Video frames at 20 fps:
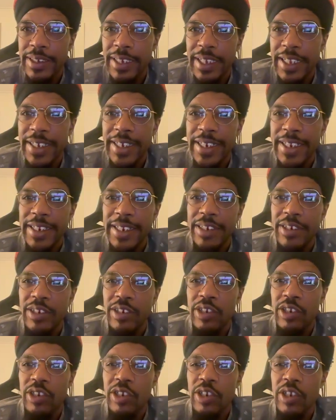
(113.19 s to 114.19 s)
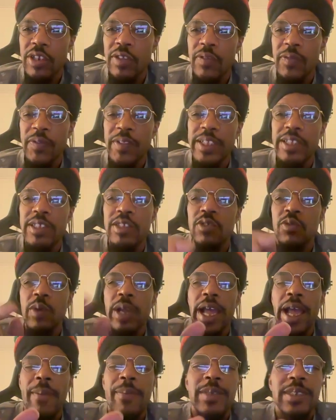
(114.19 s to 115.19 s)
and then this is what
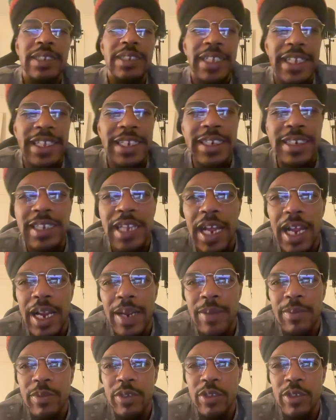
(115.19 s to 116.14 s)
happens anytime